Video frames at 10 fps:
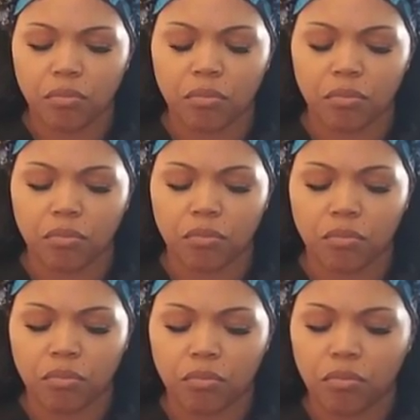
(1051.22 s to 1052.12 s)

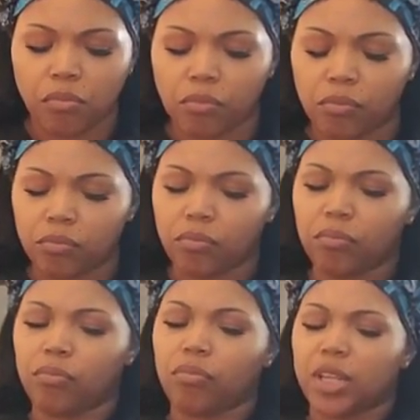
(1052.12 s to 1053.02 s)
Mm,
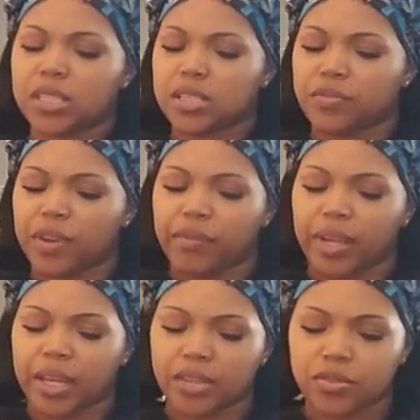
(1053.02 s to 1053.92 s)
this is
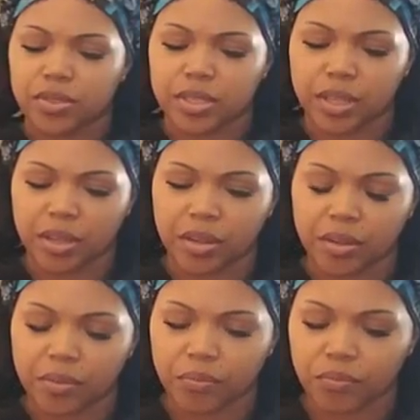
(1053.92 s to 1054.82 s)
very interesting.